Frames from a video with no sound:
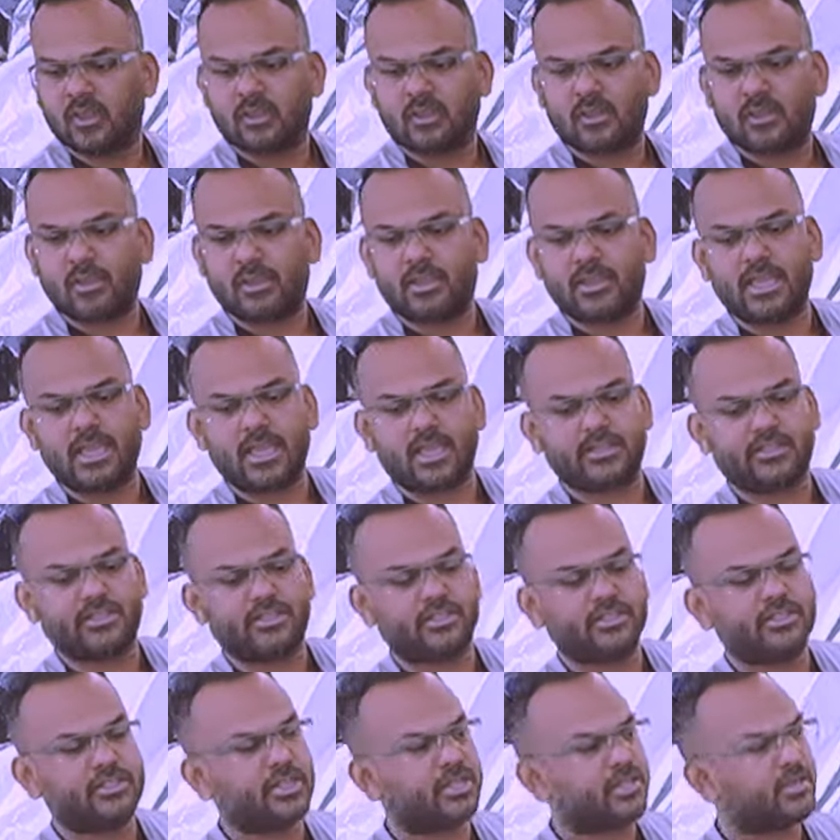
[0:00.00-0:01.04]
But yeah,
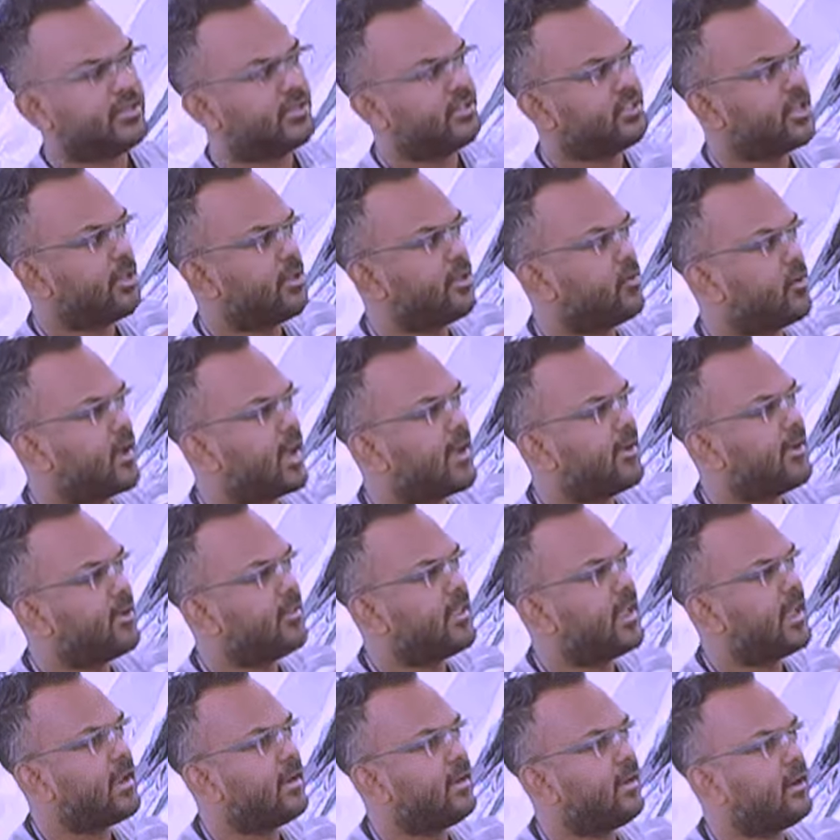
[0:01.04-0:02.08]
absolutely. Just, to add
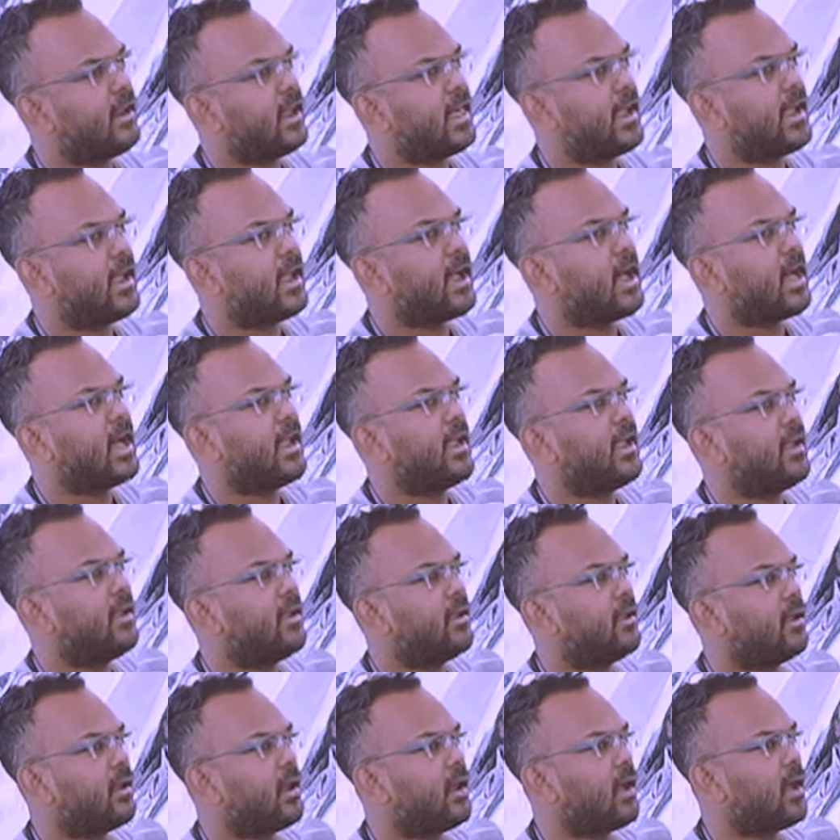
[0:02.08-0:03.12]
to that, I, yep. I
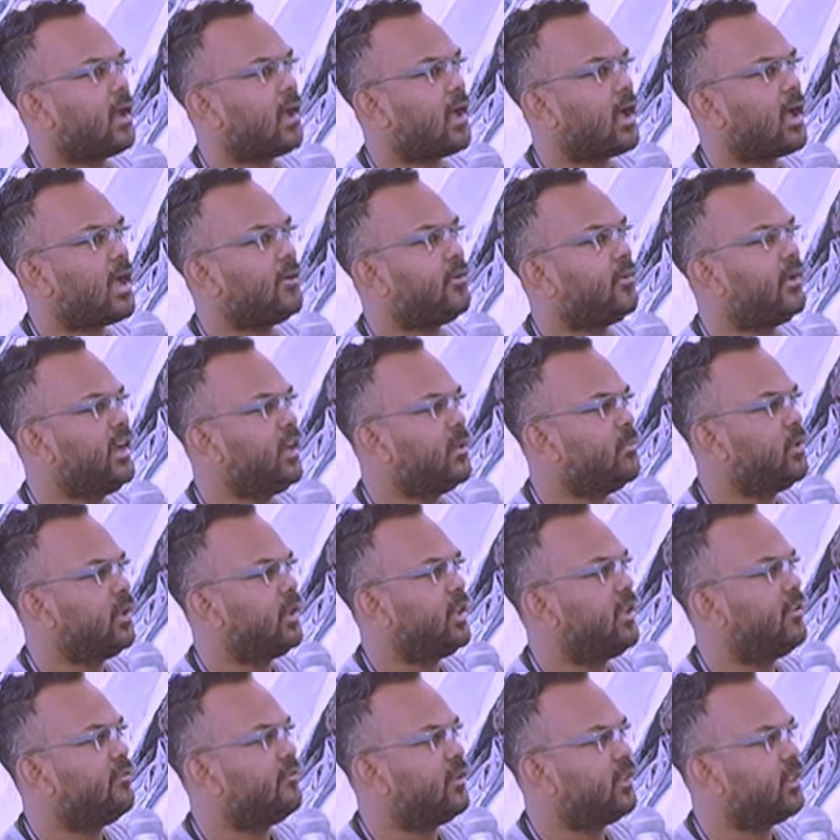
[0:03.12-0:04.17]
I really
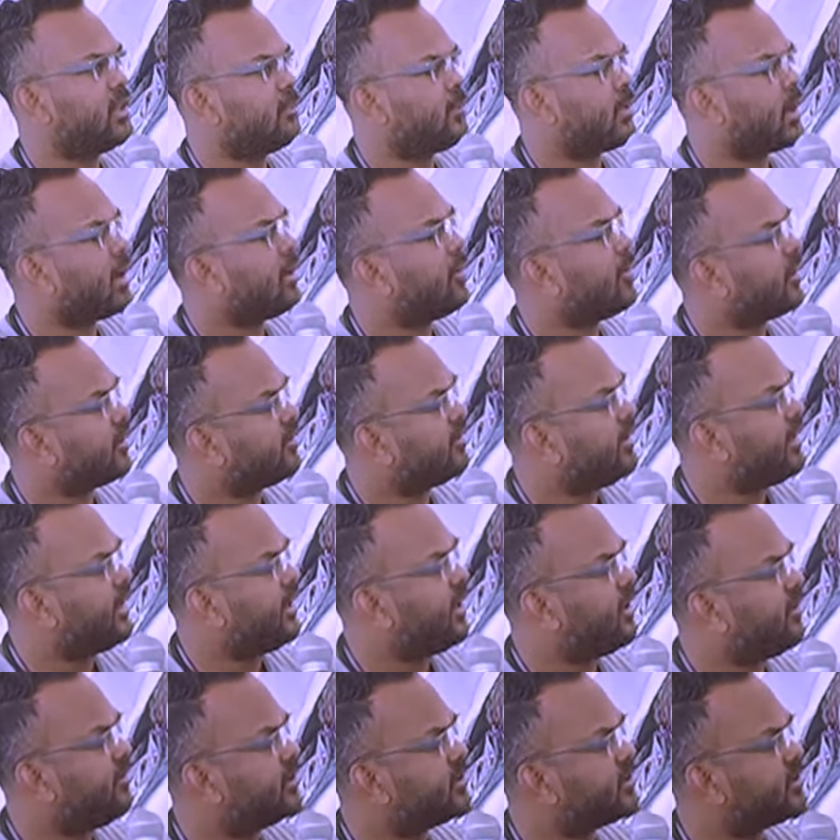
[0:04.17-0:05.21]
believe in the power of the
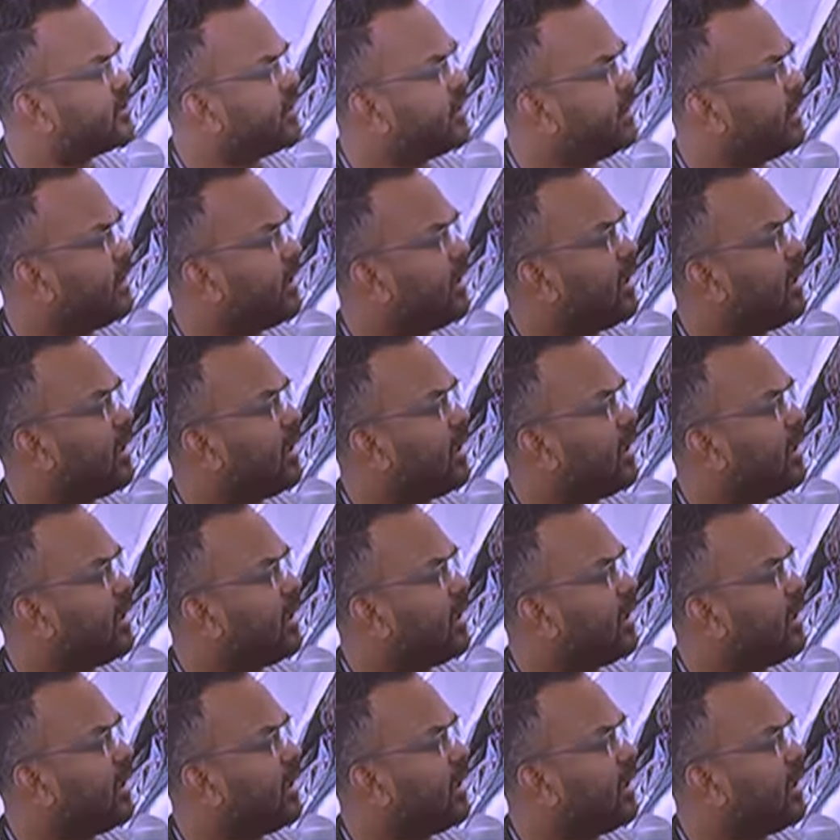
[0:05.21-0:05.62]
individual,